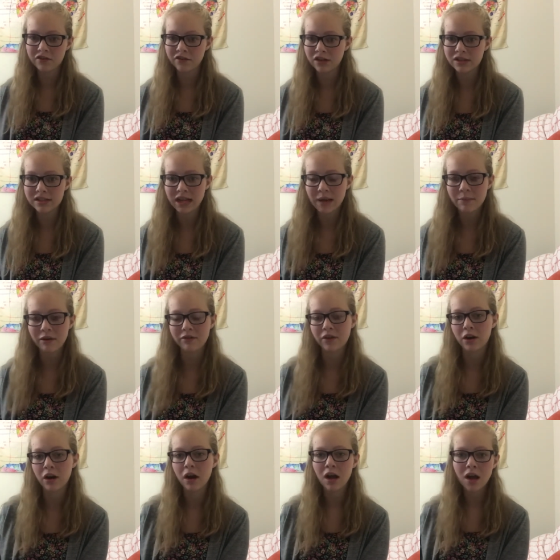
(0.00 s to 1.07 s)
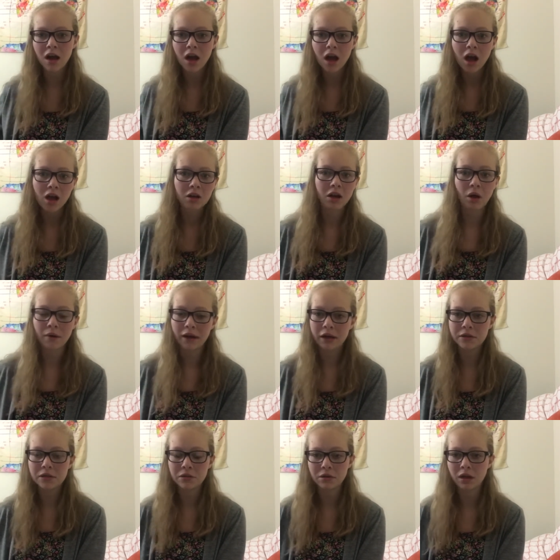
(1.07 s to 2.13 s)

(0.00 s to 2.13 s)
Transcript: first time ever going out to a